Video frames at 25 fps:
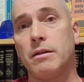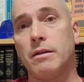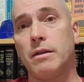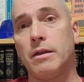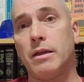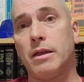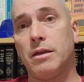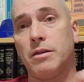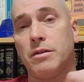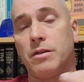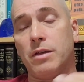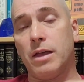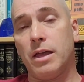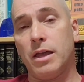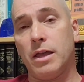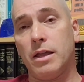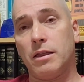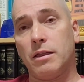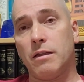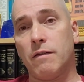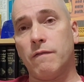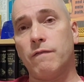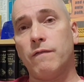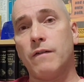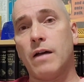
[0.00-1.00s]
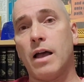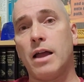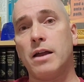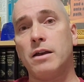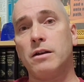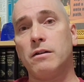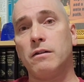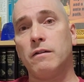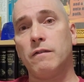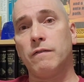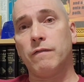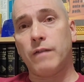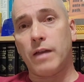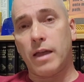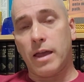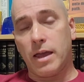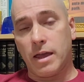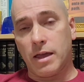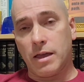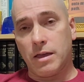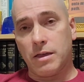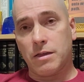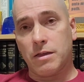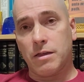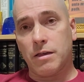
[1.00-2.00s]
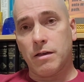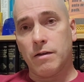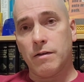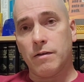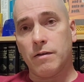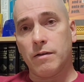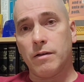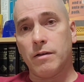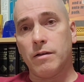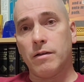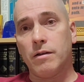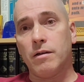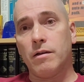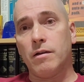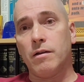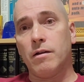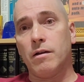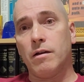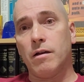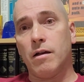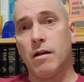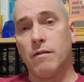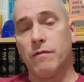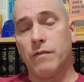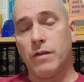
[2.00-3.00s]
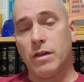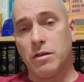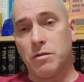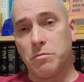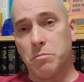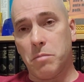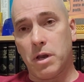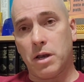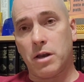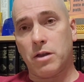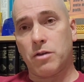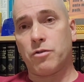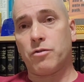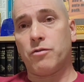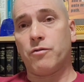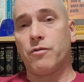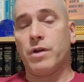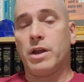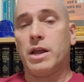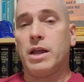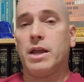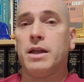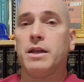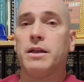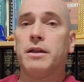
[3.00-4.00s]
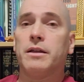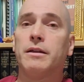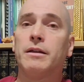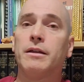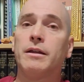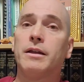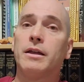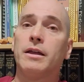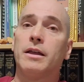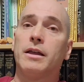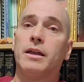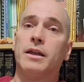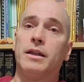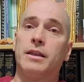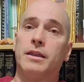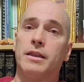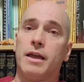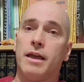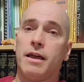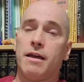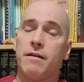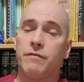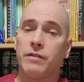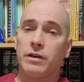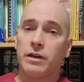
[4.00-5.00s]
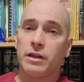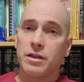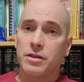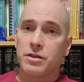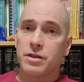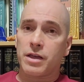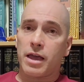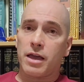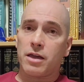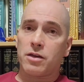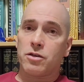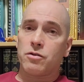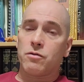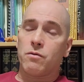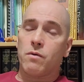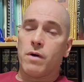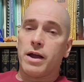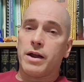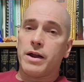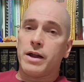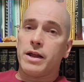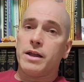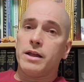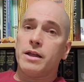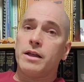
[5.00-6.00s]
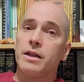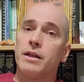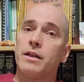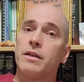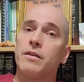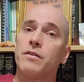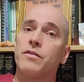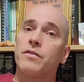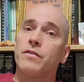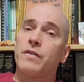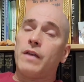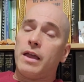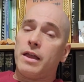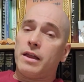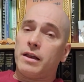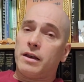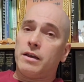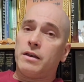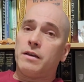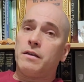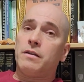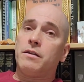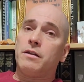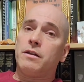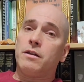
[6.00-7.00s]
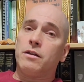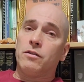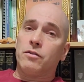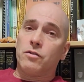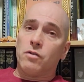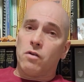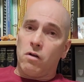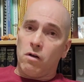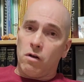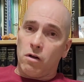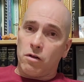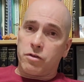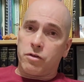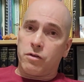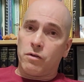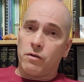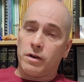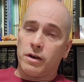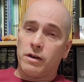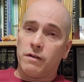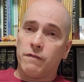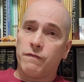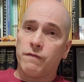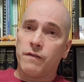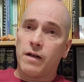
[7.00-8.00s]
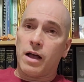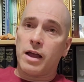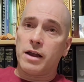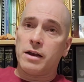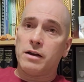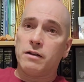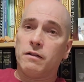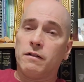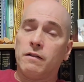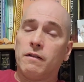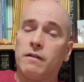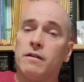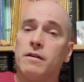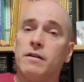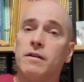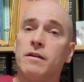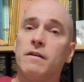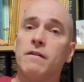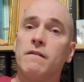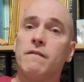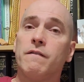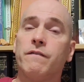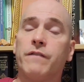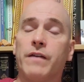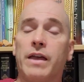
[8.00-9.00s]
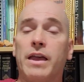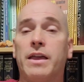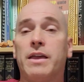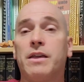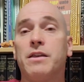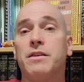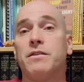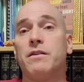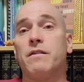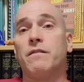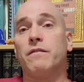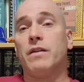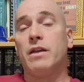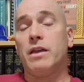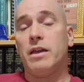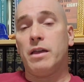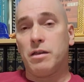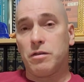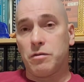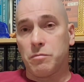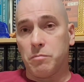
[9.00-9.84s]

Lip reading: is in the final phase of his ministry in the heavenly sanctuary, Satan is also in the final phase of his